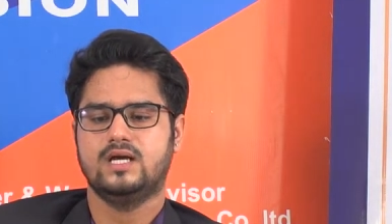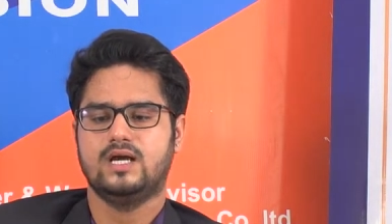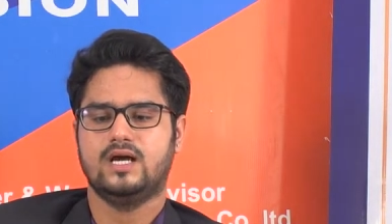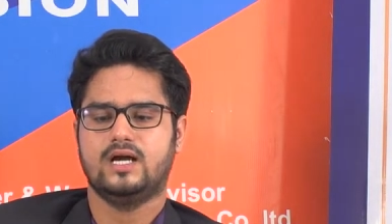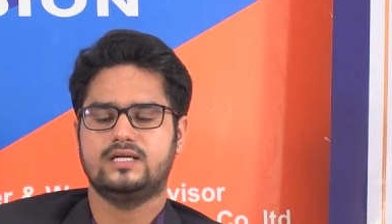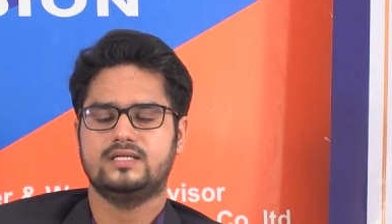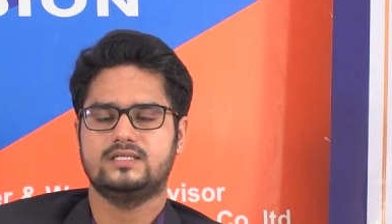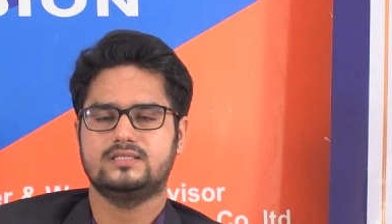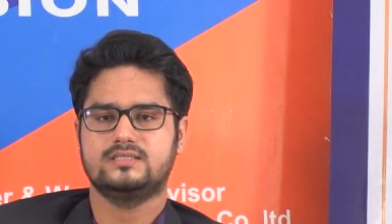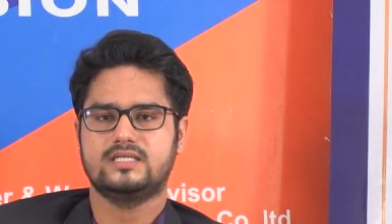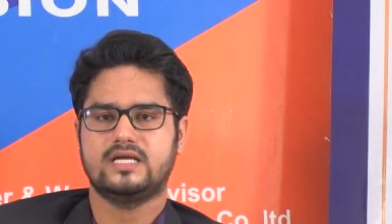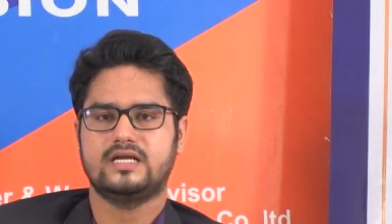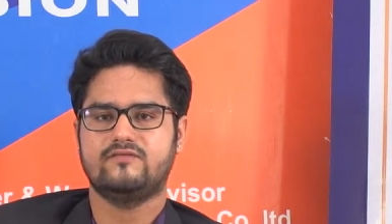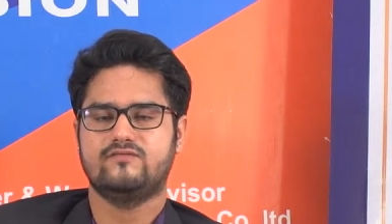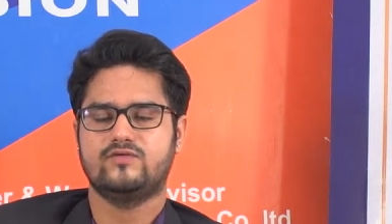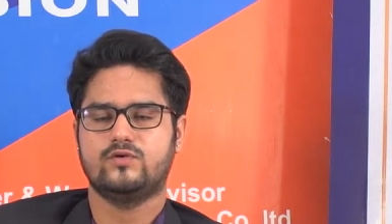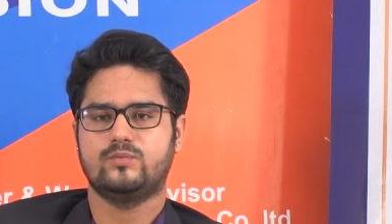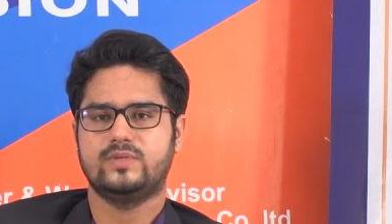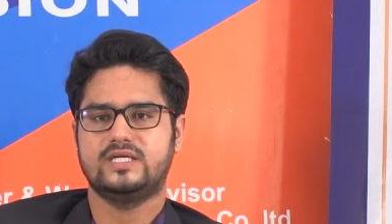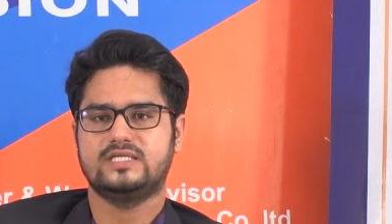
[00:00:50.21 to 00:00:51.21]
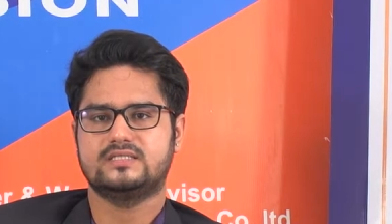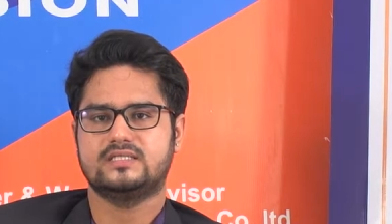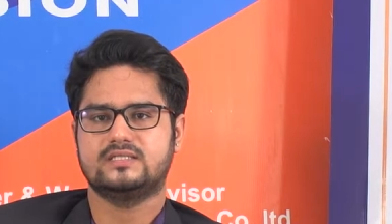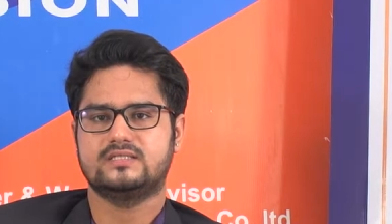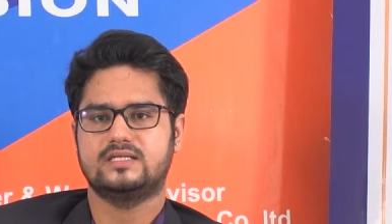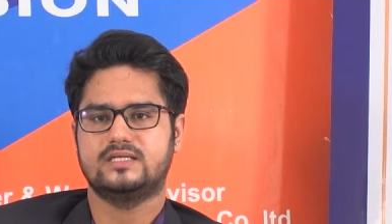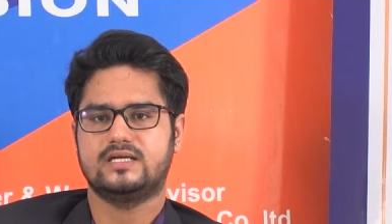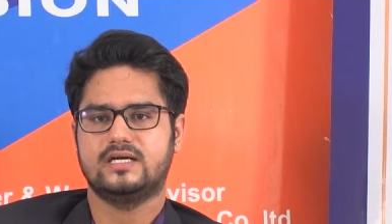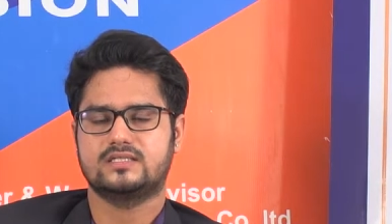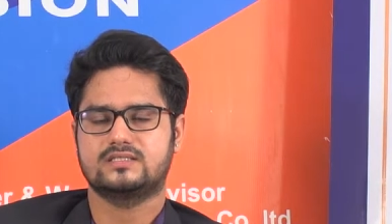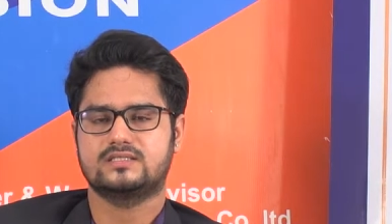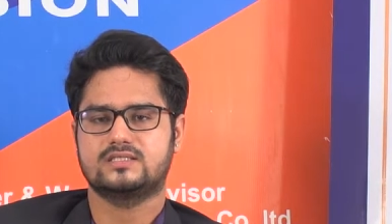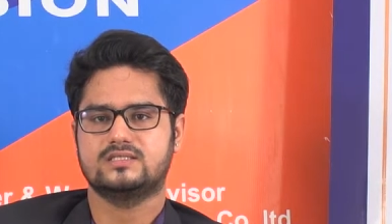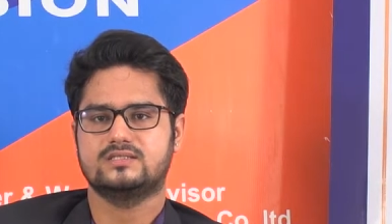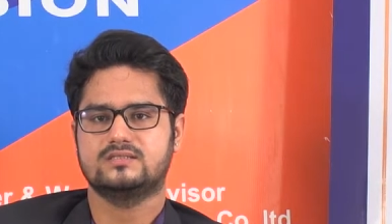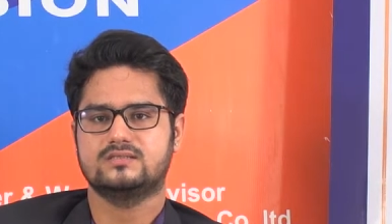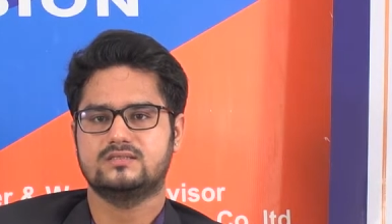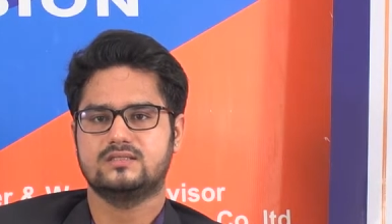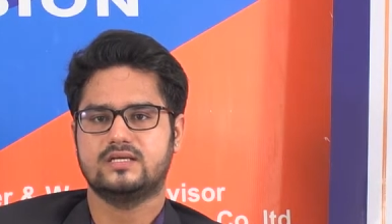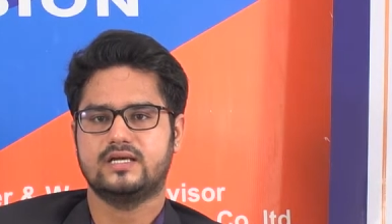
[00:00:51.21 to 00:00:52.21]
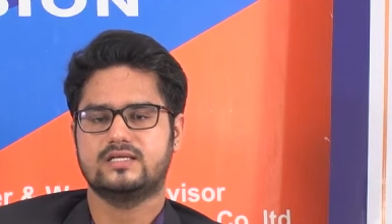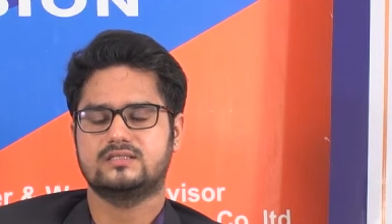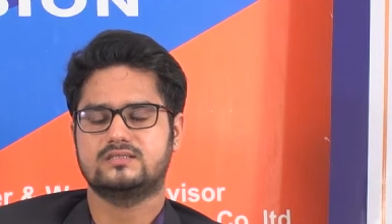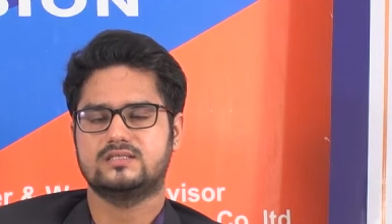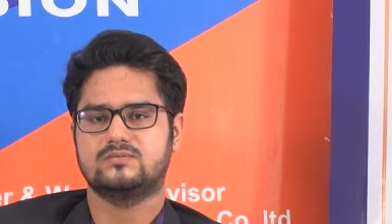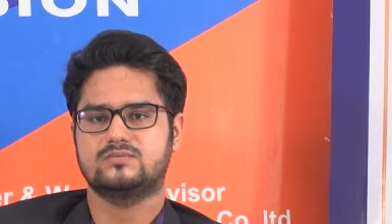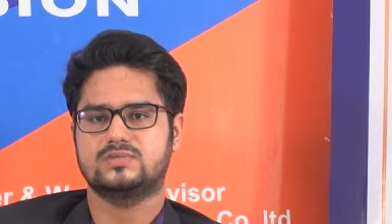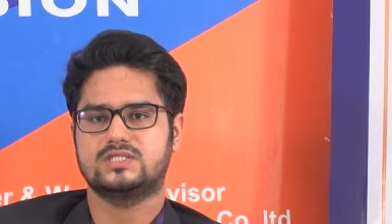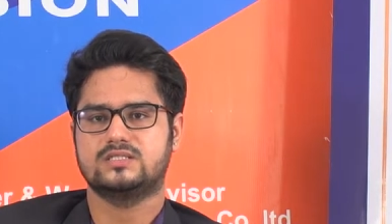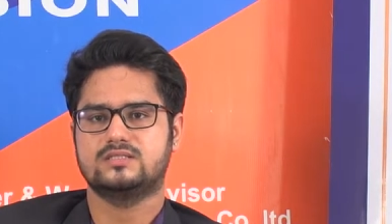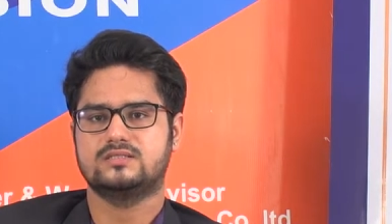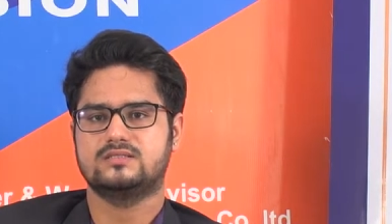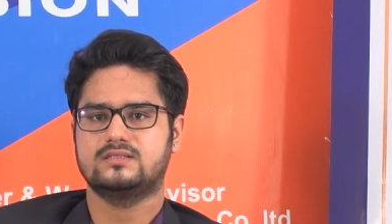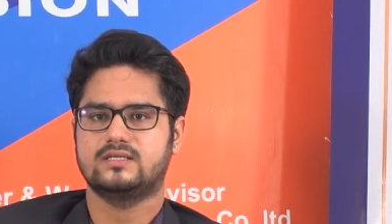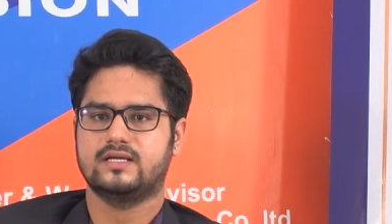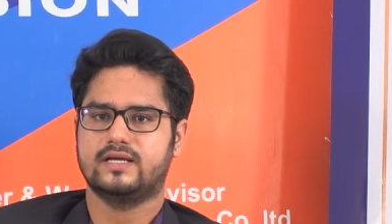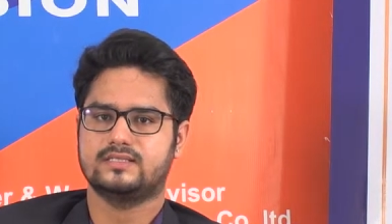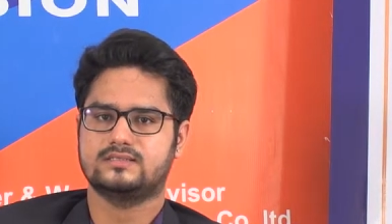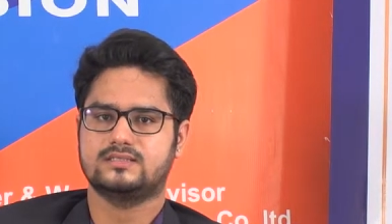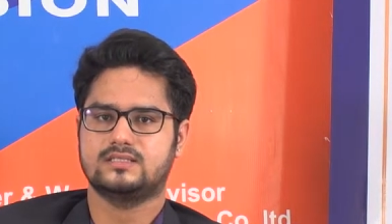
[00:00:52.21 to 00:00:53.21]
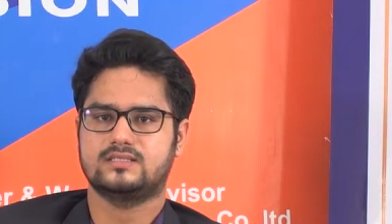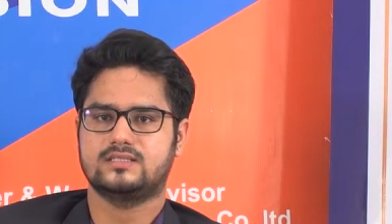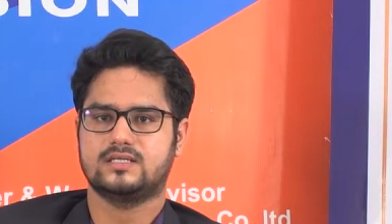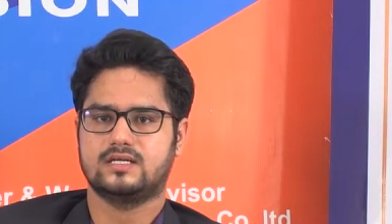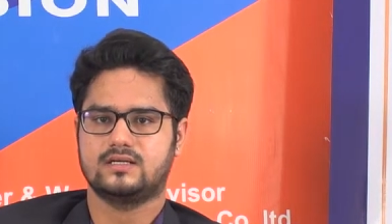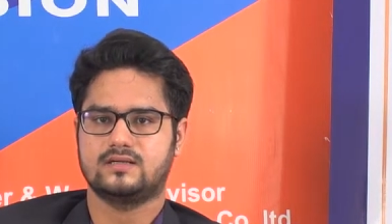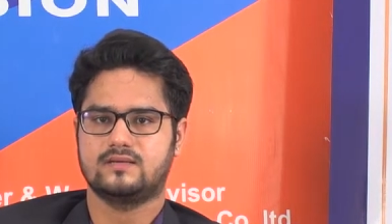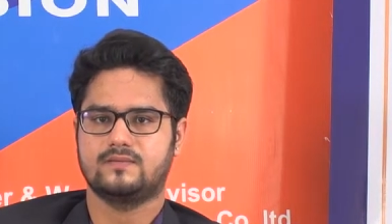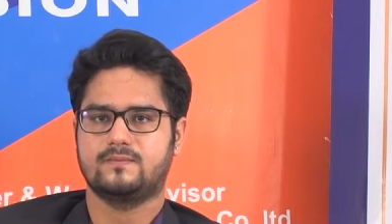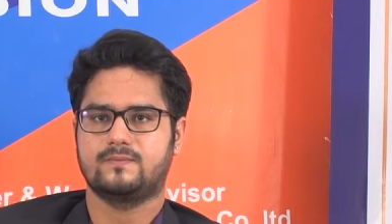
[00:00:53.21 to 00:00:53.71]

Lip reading: understand few basic deductions, exemptions, etc.